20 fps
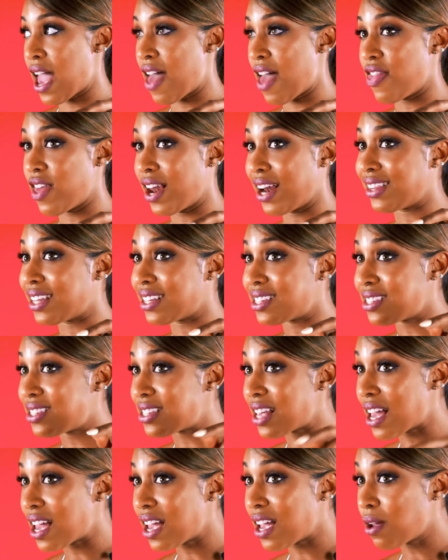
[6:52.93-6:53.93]
And then at the
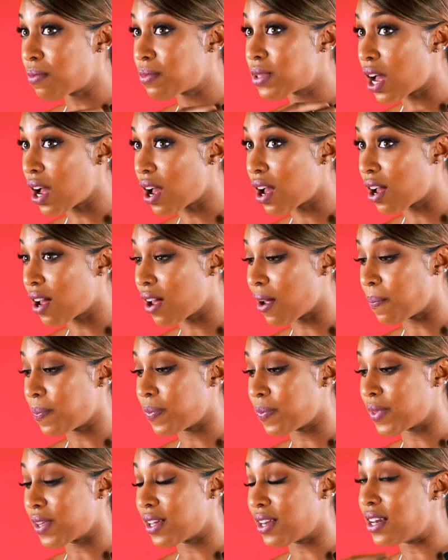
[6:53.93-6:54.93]
same
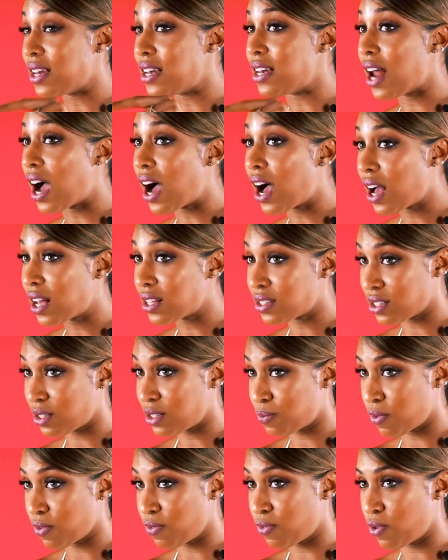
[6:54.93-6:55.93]
time, Nas is
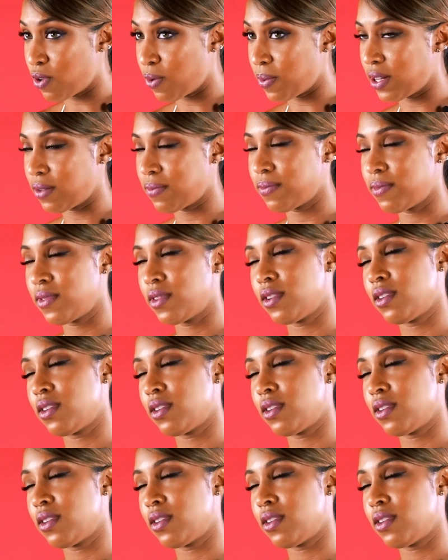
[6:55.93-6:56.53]
performing.